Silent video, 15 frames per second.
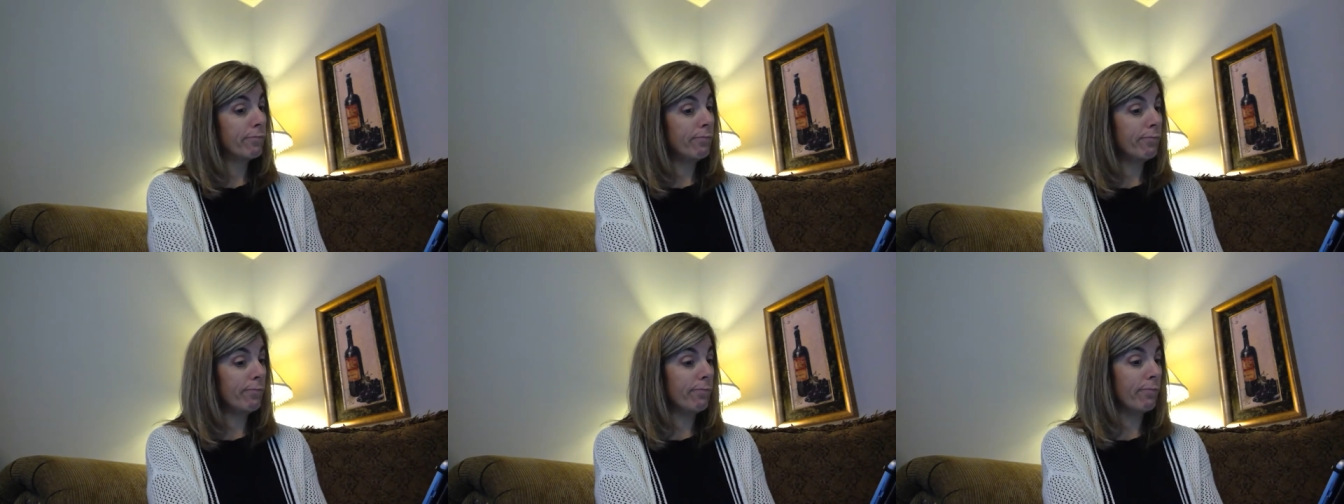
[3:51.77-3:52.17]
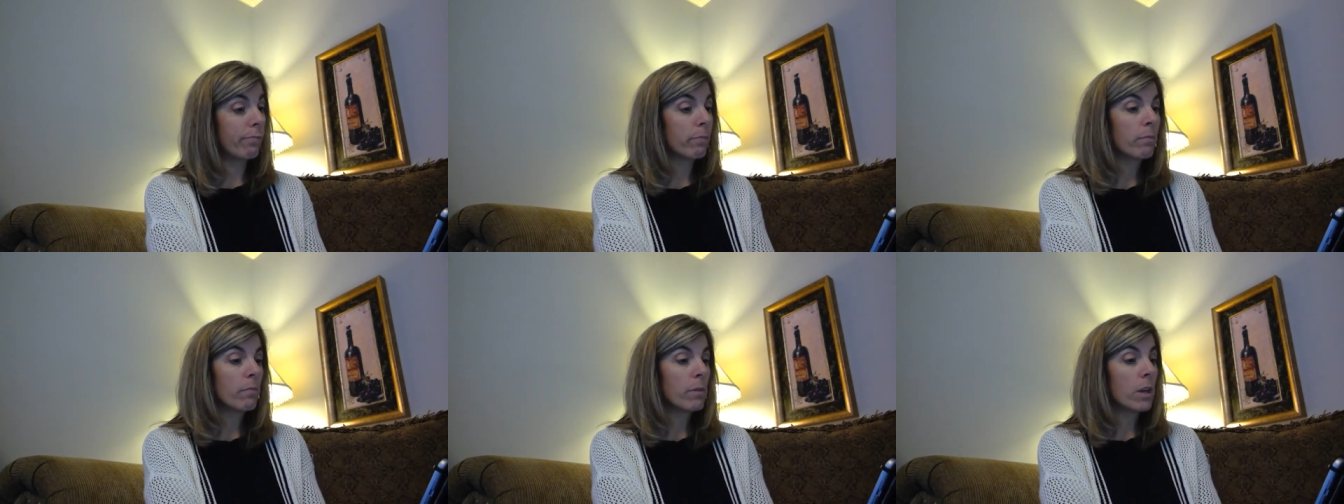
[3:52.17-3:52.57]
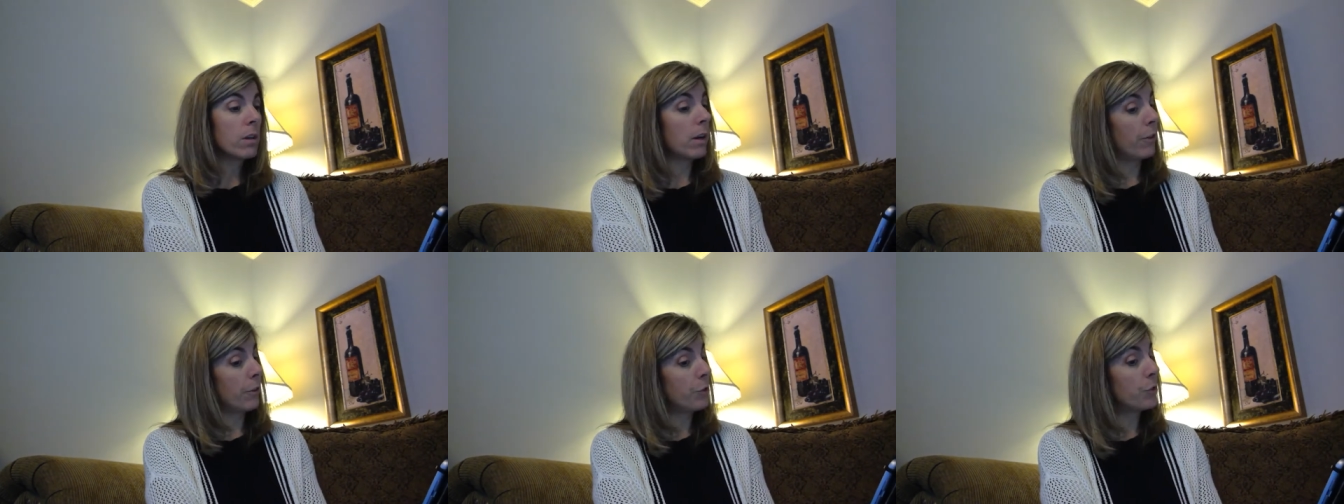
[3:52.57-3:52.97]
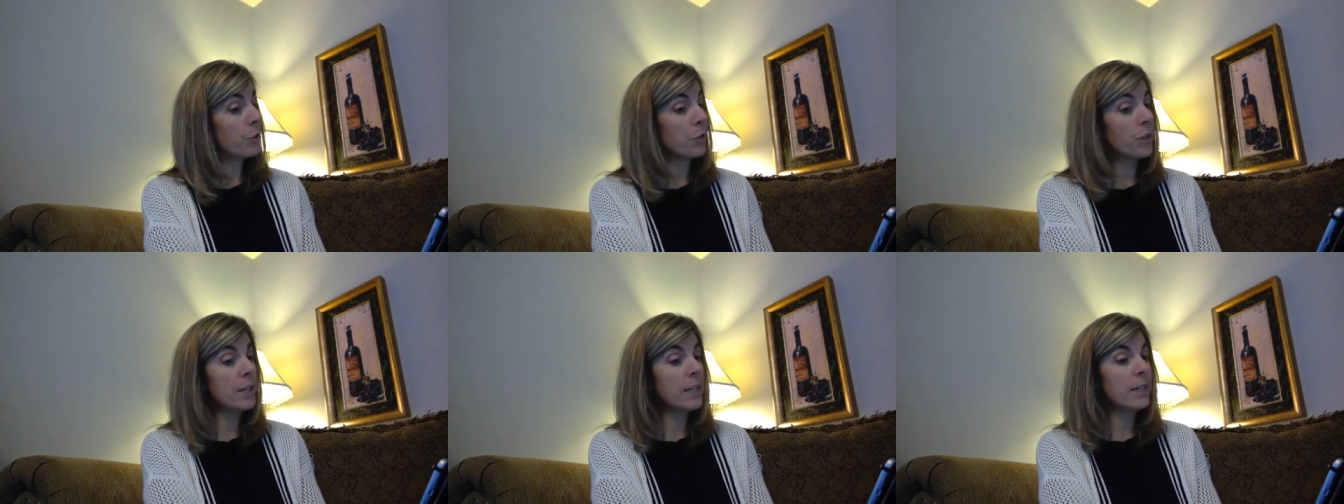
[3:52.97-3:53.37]
Hmm. Others
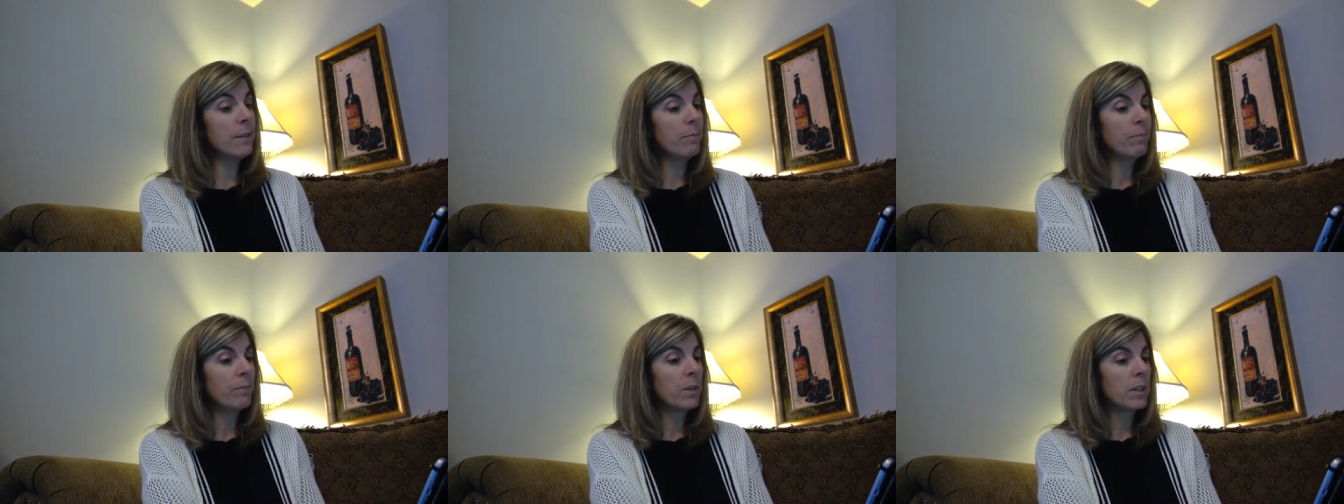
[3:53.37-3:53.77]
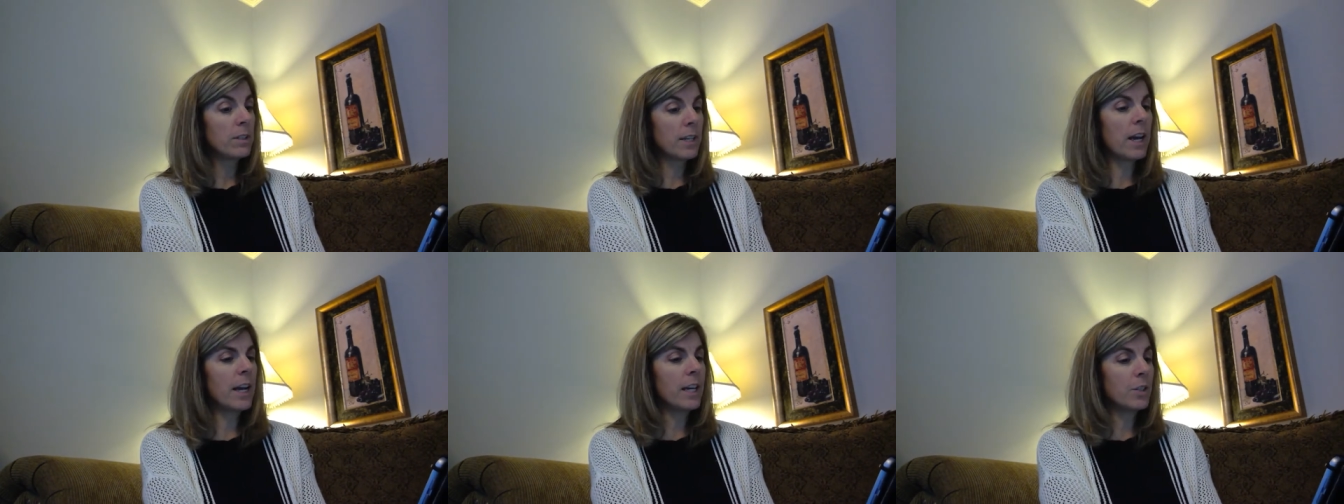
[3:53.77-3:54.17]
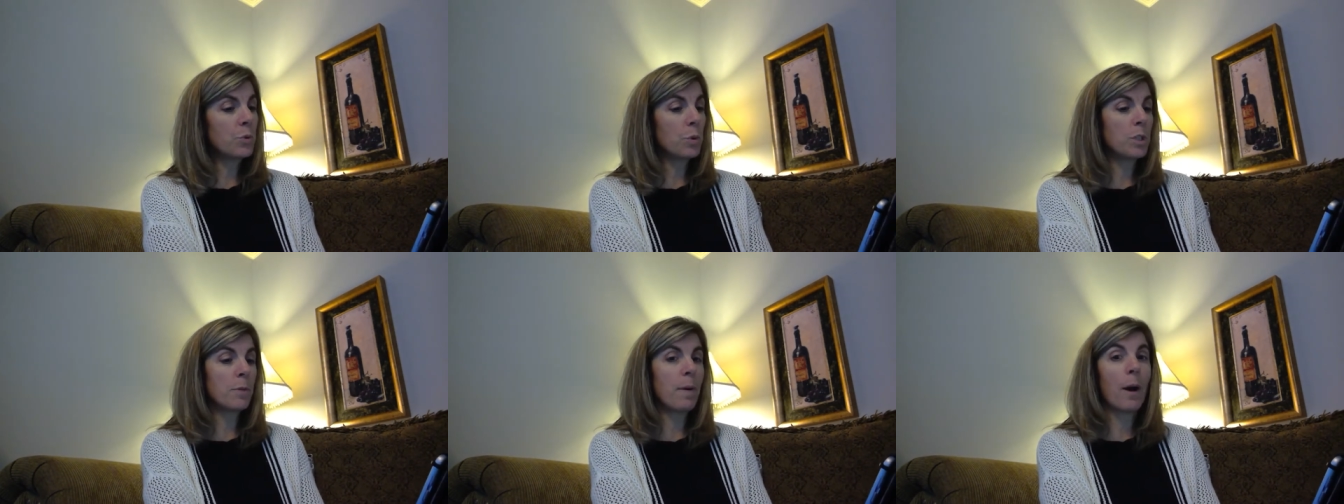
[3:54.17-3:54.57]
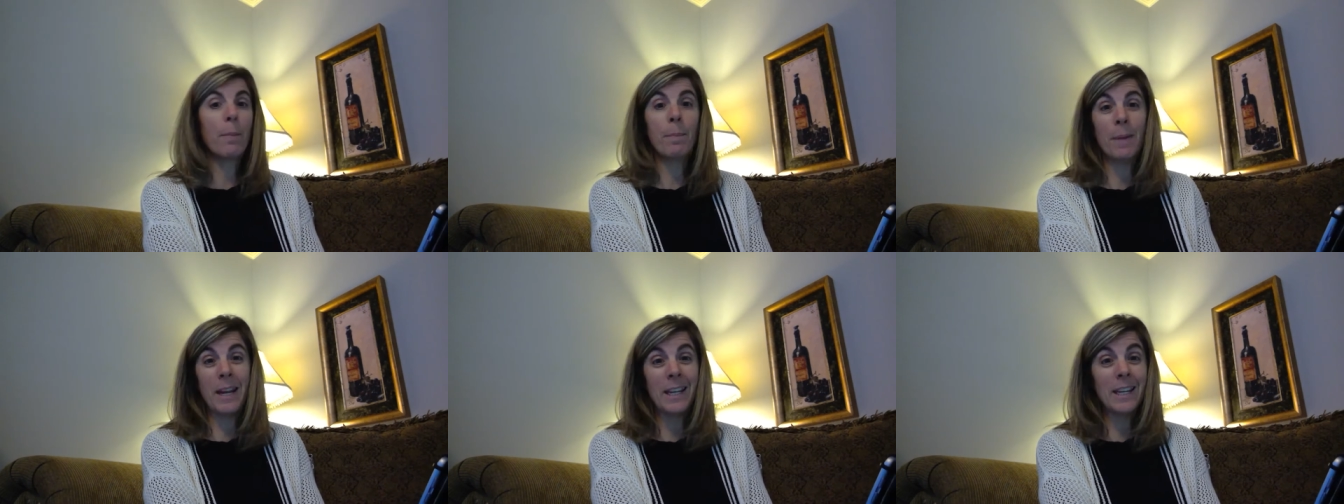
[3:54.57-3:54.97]
agreed. Science was about
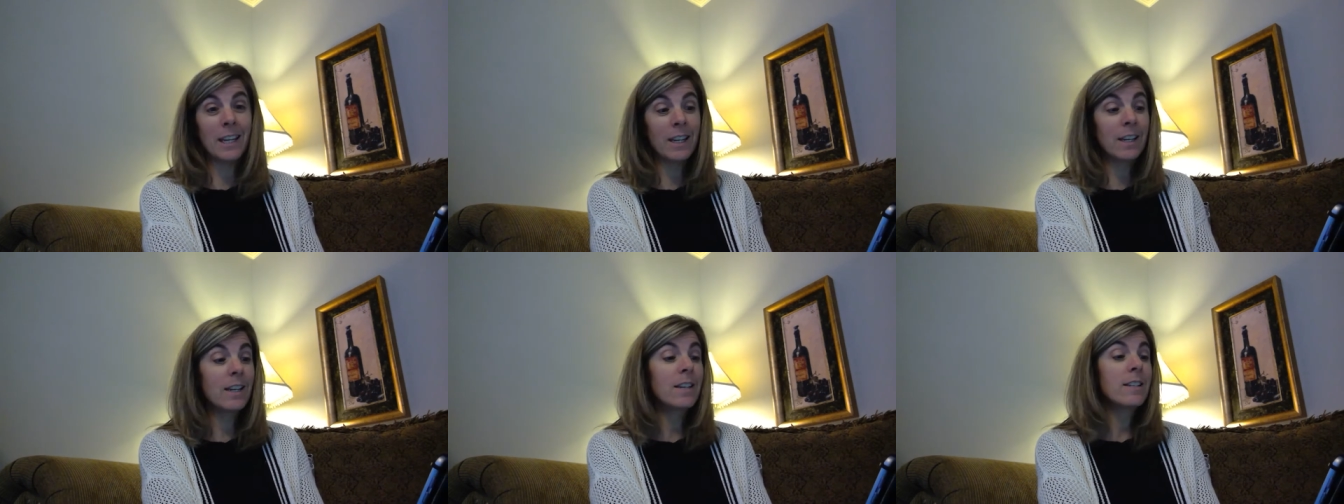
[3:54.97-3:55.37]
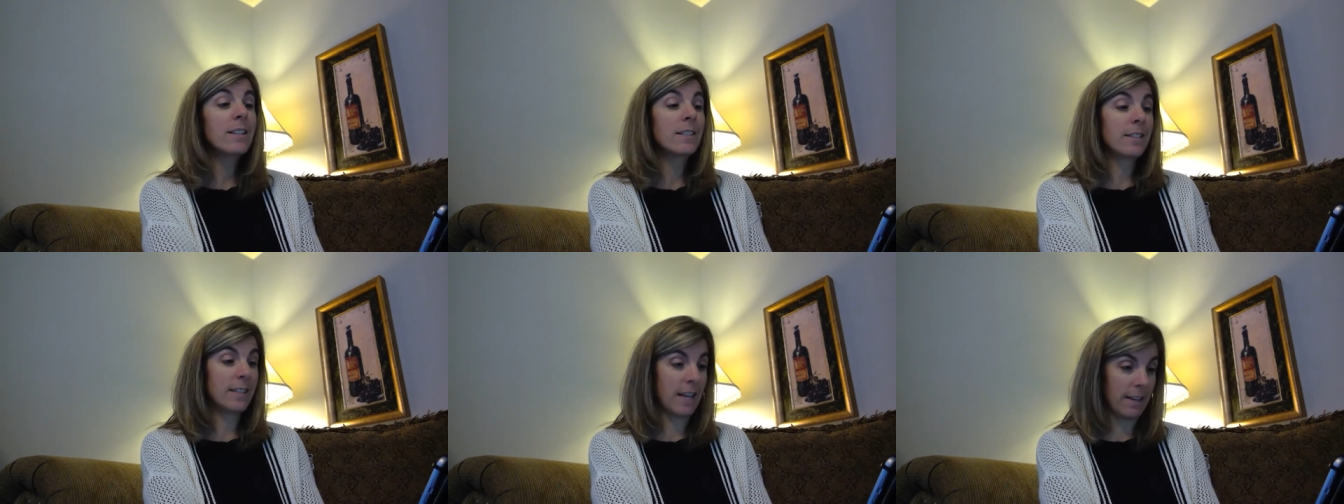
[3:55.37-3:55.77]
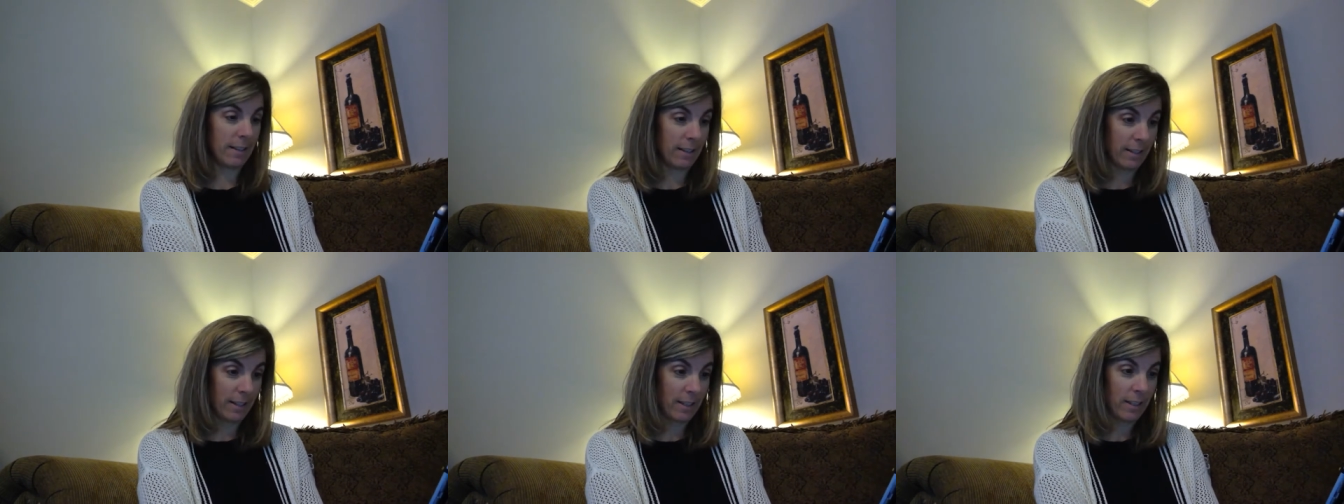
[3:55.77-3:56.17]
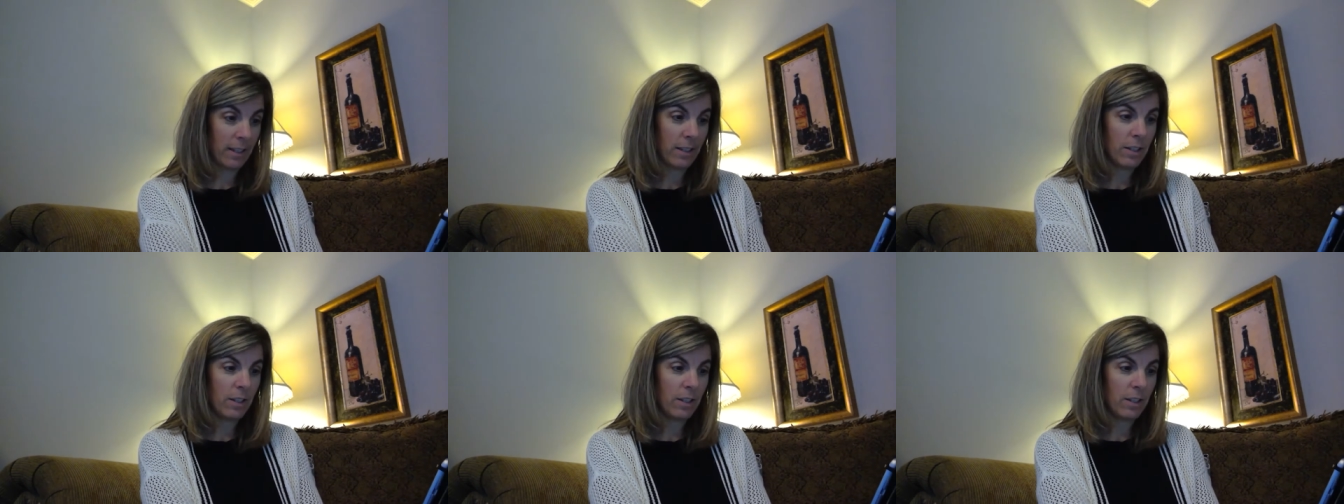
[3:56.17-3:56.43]
making sense.